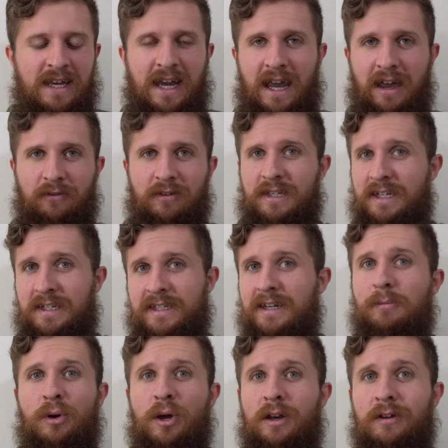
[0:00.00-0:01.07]
I have a decent
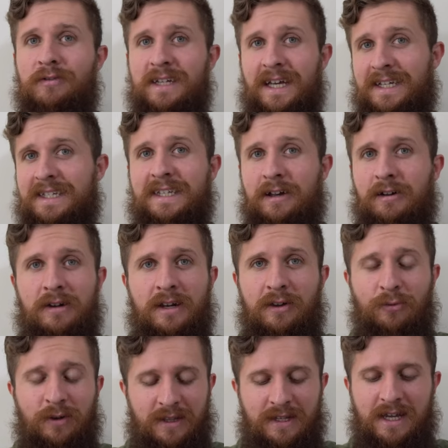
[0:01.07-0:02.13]
amount of
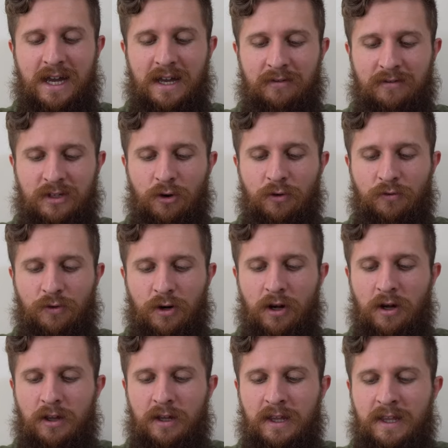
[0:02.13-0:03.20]
dexterity with knives
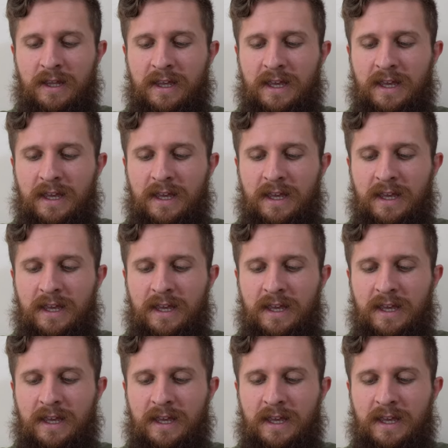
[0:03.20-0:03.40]
overall,